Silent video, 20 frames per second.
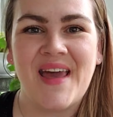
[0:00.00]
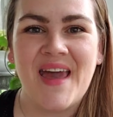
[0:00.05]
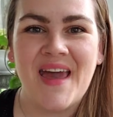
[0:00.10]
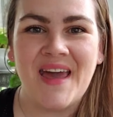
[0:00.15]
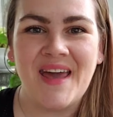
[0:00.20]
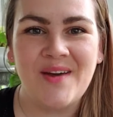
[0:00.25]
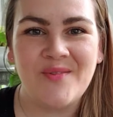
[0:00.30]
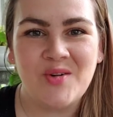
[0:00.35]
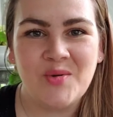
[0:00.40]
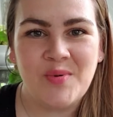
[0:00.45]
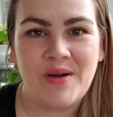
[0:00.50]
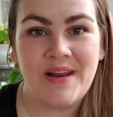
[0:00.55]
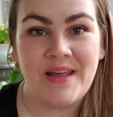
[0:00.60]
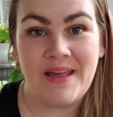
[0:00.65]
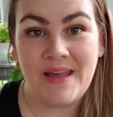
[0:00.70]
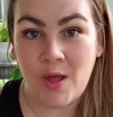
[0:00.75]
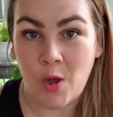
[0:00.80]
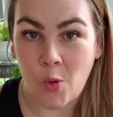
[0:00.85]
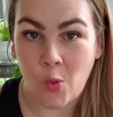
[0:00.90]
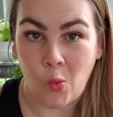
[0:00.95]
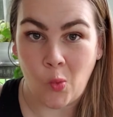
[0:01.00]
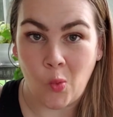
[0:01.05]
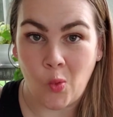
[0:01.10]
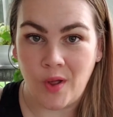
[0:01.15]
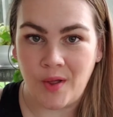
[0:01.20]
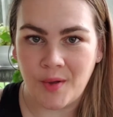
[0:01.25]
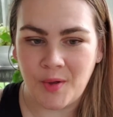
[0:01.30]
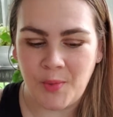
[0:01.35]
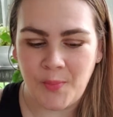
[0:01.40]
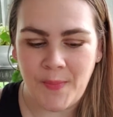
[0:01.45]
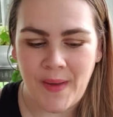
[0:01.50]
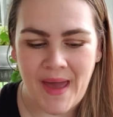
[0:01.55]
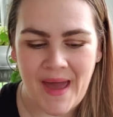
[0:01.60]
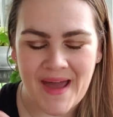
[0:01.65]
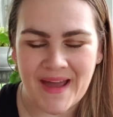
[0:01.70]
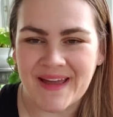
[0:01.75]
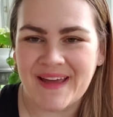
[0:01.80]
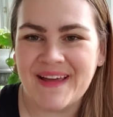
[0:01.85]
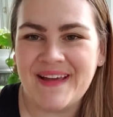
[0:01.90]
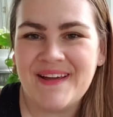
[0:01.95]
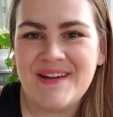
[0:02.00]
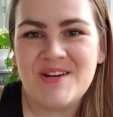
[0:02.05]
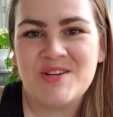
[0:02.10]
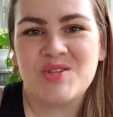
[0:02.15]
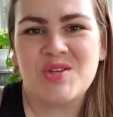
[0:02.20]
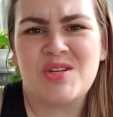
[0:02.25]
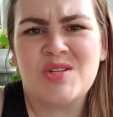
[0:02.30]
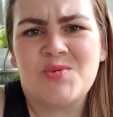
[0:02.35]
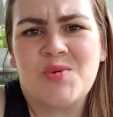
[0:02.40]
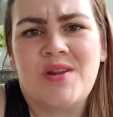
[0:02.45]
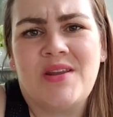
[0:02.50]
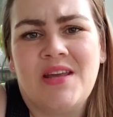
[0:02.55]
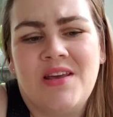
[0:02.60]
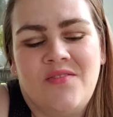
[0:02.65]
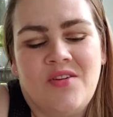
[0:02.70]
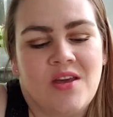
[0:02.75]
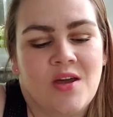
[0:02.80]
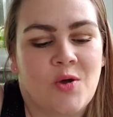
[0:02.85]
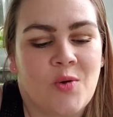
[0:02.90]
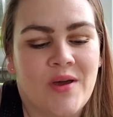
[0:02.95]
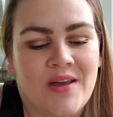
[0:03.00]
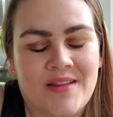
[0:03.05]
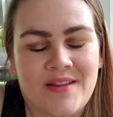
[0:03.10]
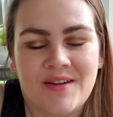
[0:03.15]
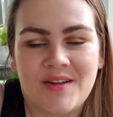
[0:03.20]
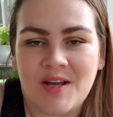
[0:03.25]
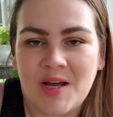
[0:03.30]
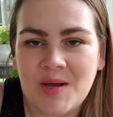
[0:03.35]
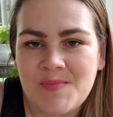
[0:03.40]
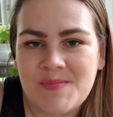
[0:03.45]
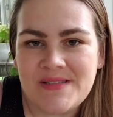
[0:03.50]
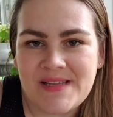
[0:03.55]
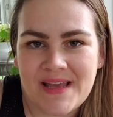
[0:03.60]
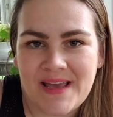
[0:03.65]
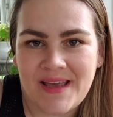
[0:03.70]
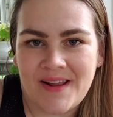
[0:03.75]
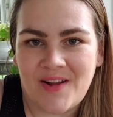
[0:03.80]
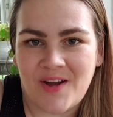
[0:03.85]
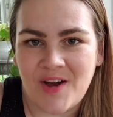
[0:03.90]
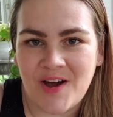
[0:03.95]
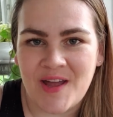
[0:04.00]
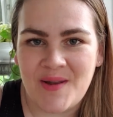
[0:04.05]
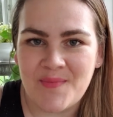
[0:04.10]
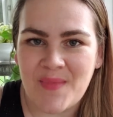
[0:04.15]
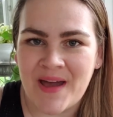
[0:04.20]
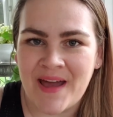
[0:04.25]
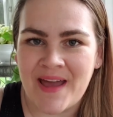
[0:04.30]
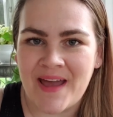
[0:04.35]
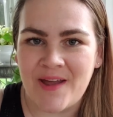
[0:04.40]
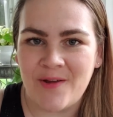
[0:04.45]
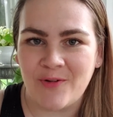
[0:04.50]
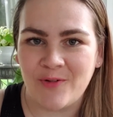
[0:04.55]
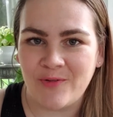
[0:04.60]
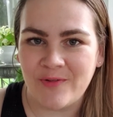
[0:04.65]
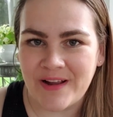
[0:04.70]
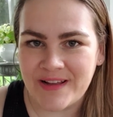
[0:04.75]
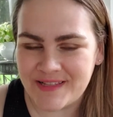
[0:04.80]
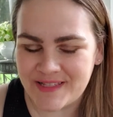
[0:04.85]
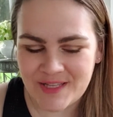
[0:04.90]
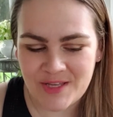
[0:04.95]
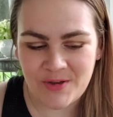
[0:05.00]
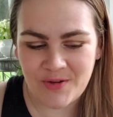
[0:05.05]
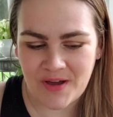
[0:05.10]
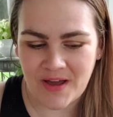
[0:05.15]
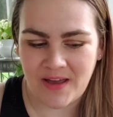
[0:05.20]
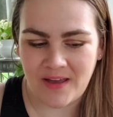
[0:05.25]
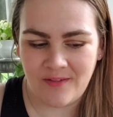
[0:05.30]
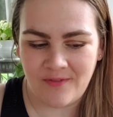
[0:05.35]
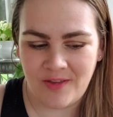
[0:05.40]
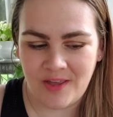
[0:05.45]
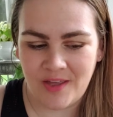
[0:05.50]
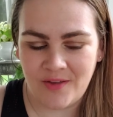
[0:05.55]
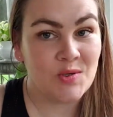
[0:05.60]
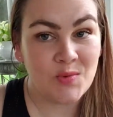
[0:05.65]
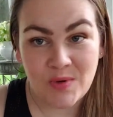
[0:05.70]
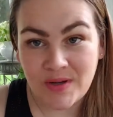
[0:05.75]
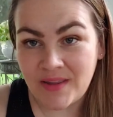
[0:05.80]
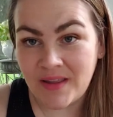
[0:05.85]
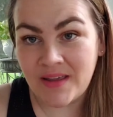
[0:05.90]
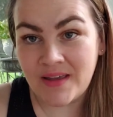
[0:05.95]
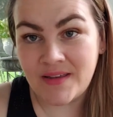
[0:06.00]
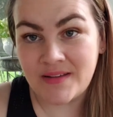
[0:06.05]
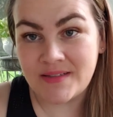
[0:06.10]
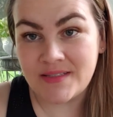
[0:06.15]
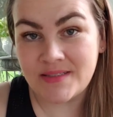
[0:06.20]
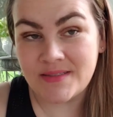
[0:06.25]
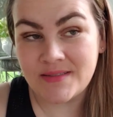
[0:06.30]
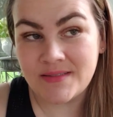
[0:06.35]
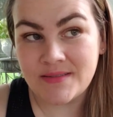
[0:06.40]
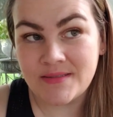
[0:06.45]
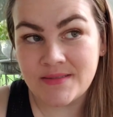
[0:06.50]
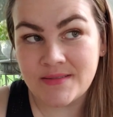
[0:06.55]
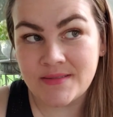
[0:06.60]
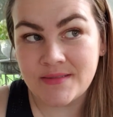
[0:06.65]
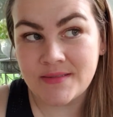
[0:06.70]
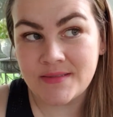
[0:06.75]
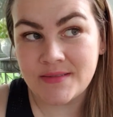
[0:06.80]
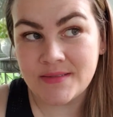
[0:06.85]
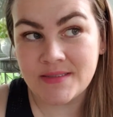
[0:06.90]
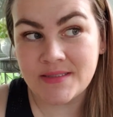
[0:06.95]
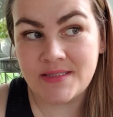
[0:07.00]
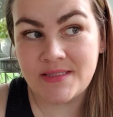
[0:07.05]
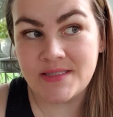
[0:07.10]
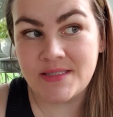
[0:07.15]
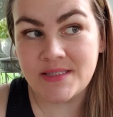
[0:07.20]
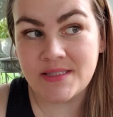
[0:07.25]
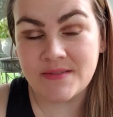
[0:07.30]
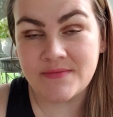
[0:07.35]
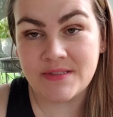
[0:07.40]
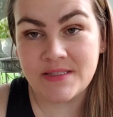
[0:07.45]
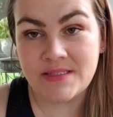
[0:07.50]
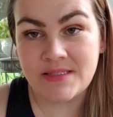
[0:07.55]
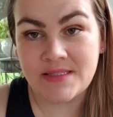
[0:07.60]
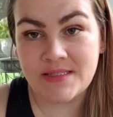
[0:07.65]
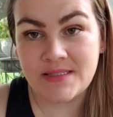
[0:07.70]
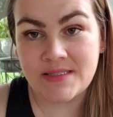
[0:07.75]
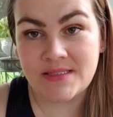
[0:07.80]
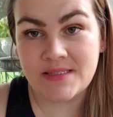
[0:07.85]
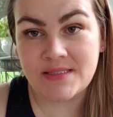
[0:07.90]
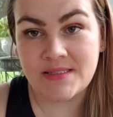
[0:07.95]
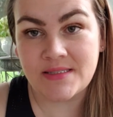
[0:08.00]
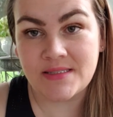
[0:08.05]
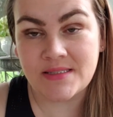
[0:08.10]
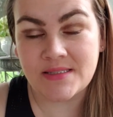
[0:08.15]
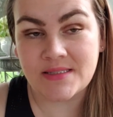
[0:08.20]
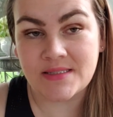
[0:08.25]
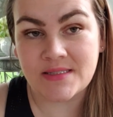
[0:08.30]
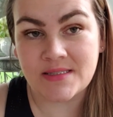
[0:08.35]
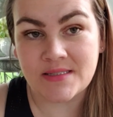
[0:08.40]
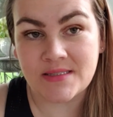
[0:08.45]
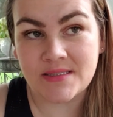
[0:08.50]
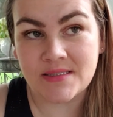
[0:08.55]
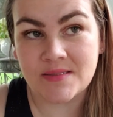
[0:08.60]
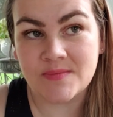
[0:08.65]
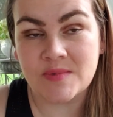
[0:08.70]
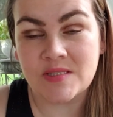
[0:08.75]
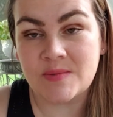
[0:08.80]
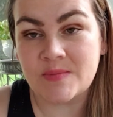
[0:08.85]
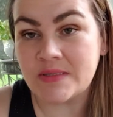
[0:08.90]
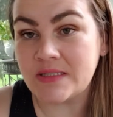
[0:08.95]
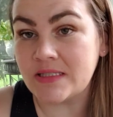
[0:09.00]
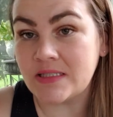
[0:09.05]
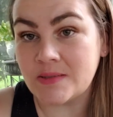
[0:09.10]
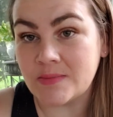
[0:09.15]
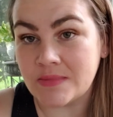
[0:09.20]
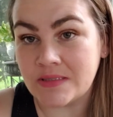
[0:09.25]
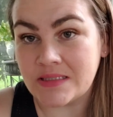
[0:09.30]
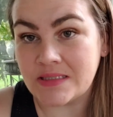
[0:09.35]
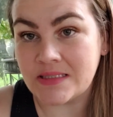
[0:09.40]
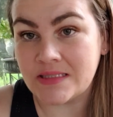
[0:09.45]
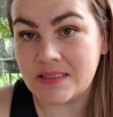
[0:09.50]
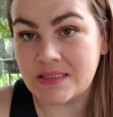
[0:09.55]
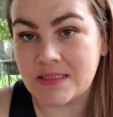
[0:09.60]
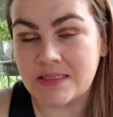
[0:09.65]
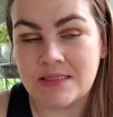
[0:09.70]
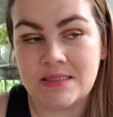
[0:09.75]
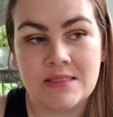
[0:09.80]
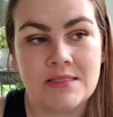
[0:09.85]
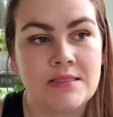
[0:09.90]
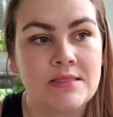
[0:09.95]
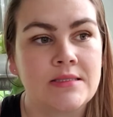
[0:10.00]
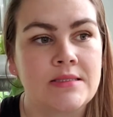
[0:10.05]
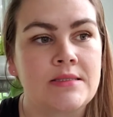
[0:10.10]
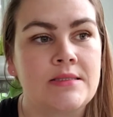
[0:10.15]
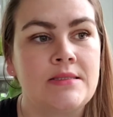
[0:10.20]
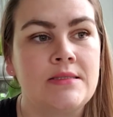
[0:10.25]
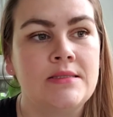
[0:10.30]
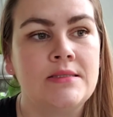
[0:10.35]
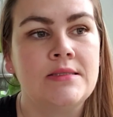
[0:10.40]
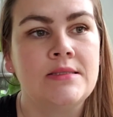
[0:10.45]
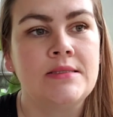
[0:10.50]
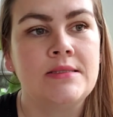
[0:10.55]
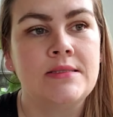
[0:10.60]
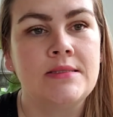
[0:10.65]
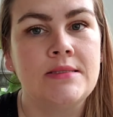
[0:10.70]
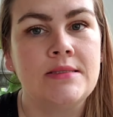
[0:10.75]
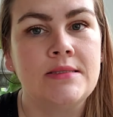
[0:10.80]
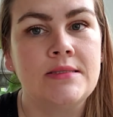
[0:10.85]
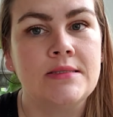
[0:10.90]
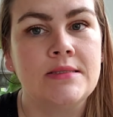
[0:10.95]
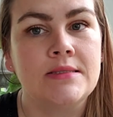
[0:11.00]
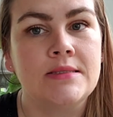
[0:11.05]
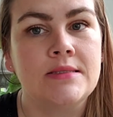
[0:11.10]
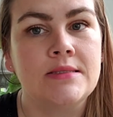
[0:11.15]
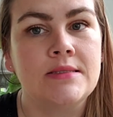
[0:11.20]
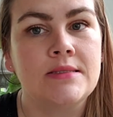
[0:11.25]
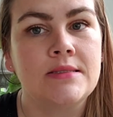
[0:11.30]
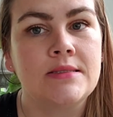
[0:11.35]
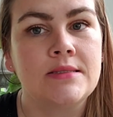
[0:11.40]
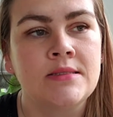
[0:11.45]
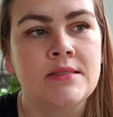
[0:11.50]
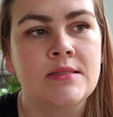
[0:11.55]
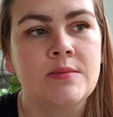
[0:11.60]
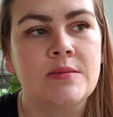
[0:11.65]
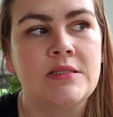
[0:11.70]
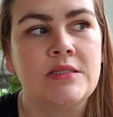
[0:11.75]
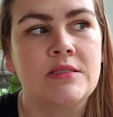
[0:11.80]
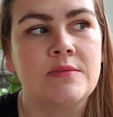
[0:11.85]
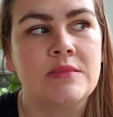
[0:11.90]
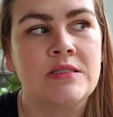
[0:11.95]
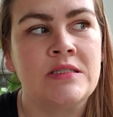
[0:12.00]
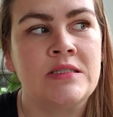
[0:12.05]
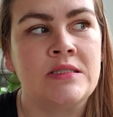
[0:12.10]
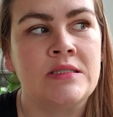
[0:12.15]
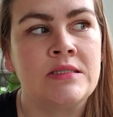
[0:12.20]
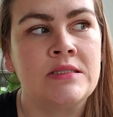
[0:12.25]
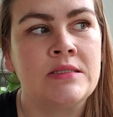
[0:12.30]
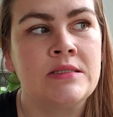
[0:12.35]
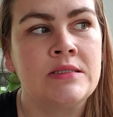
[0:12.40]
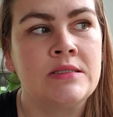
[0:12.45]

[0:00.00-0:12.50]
Hey everybody, welcome back. So I just wanted to give you a quick little update on my rescue ivy. The one that I discovered had some spider mites. Yes, spider mites.